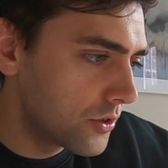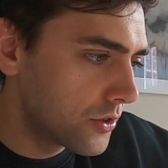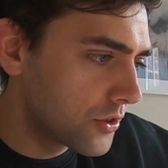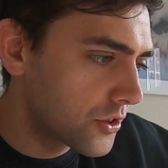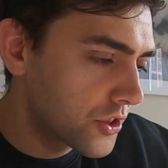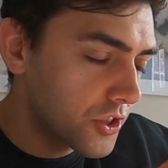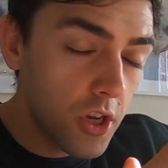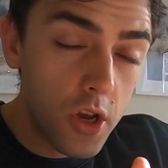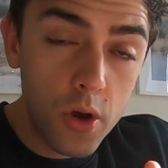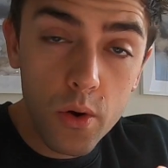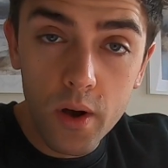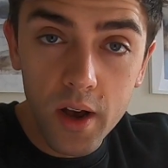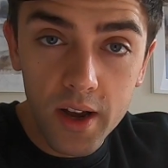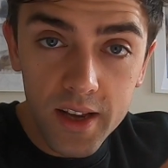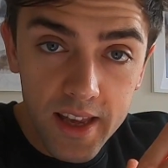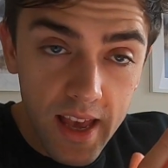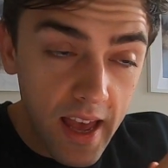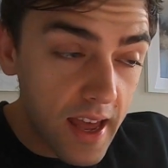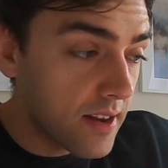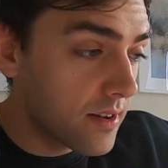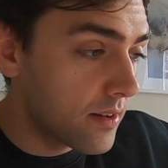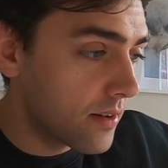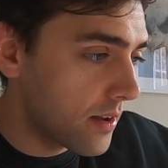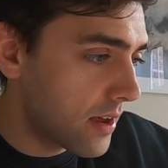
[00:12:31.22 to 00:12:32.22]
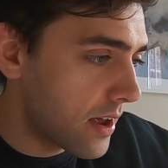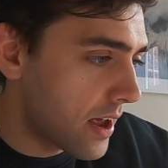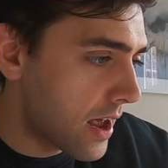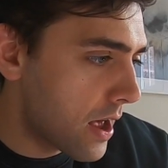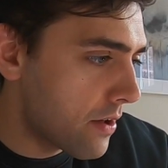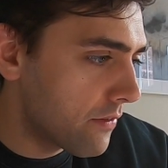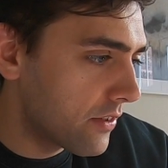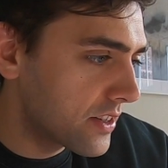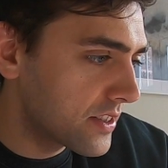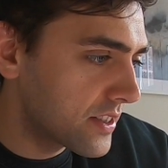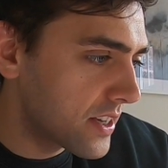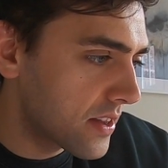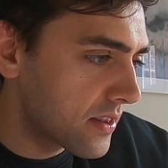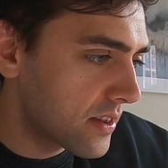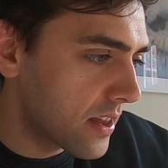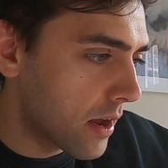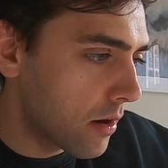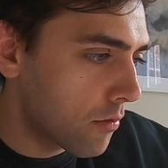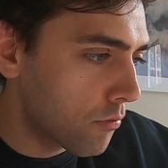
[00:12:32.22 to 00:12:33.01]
So again, having said that,